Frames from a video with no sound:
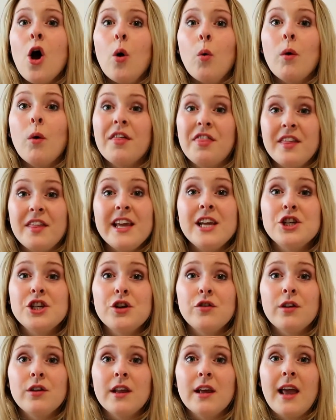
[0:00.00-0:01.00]
With these
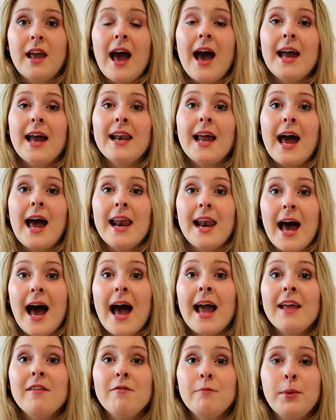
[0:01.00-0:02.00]
you really can't, and
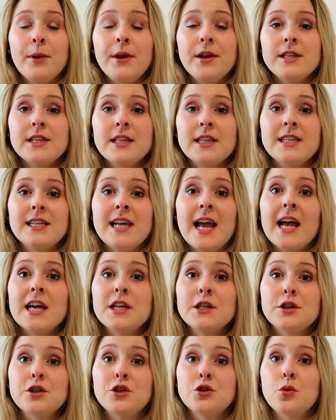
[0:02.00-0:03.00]
I even put it to the test